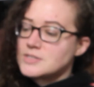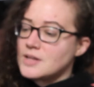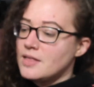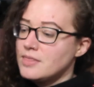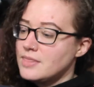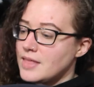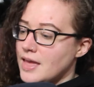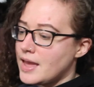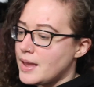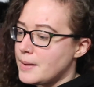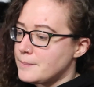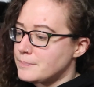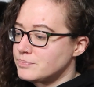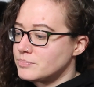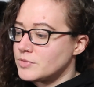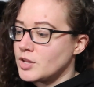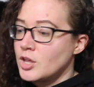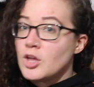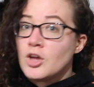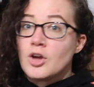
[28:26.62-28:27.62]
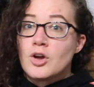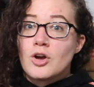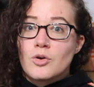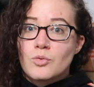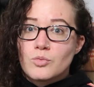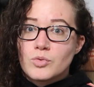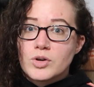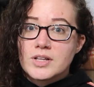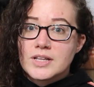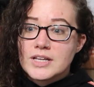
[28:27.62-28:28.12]
on them.
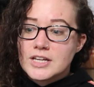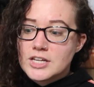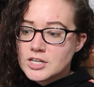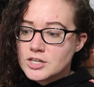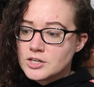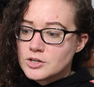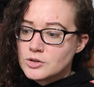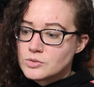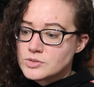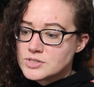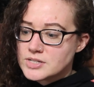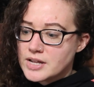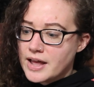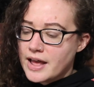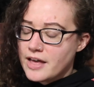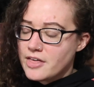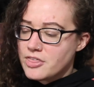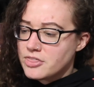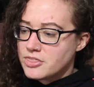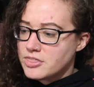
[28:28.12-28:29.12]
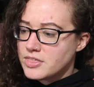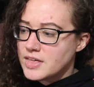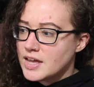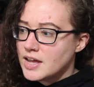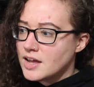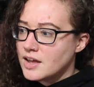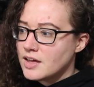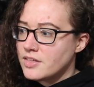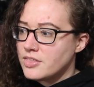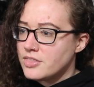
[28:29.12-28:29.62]
Really cute. I
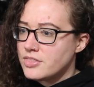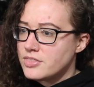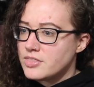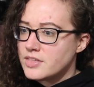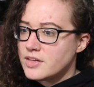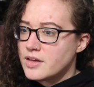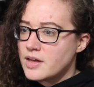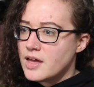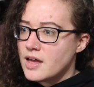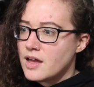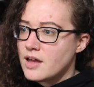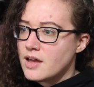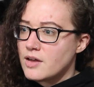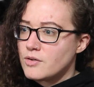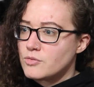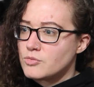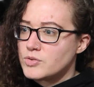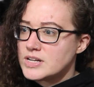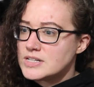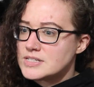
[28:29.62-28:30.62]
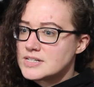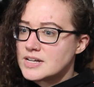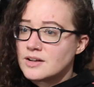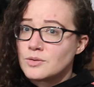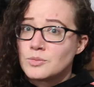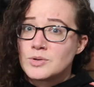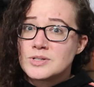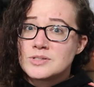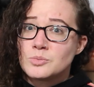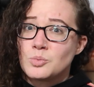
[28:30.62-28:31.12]
think the
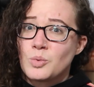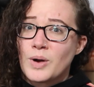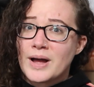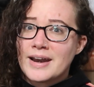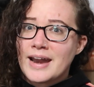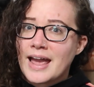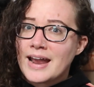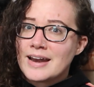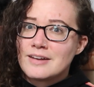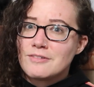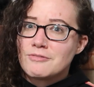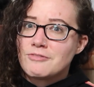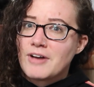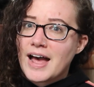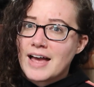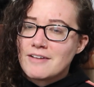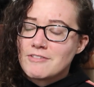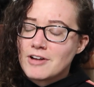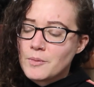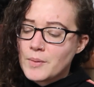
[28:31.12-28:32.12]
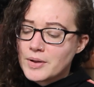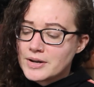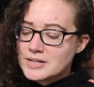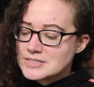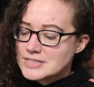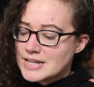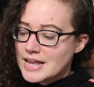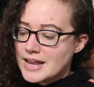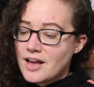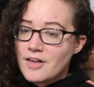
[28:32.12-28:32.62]
retail was $195, I want
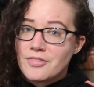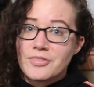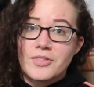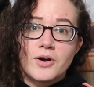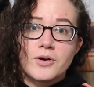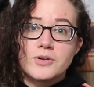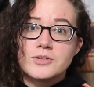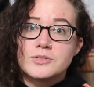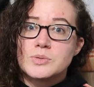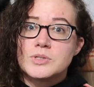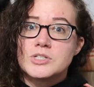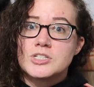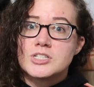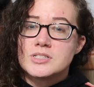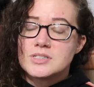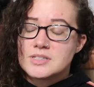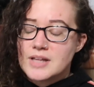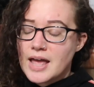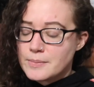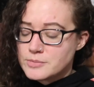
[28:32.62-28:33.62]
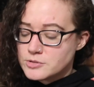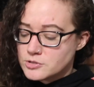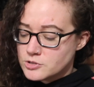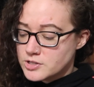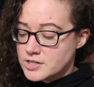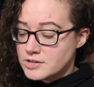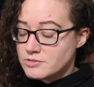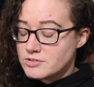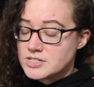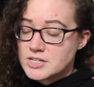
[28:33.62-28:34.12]
to say, on those, which is
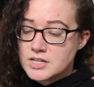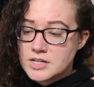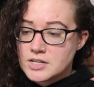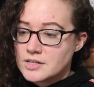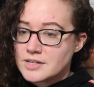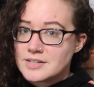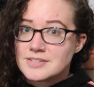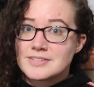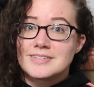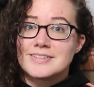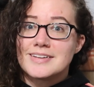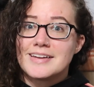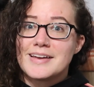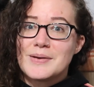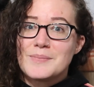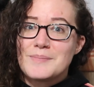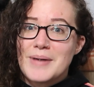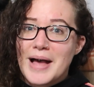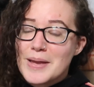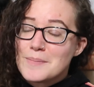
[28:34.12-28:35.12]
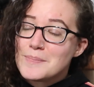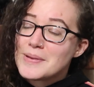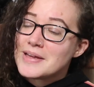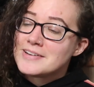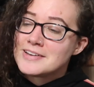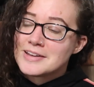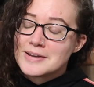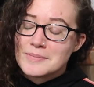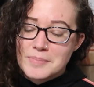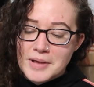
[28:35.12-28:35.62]
absolutely ridiculous in my
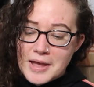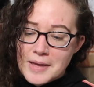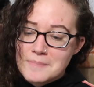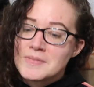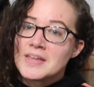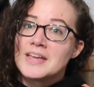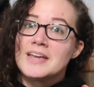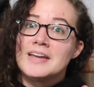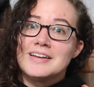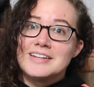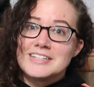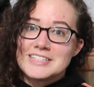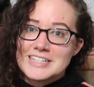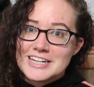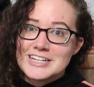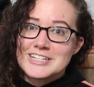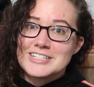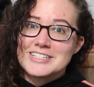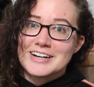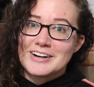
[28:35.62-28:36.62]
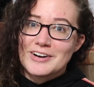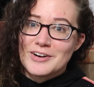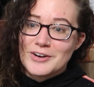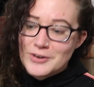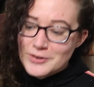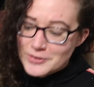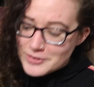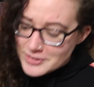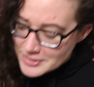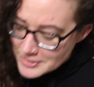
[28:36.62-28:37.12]
opinion, but to each their
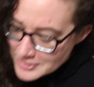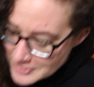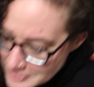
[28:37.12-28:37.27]
own.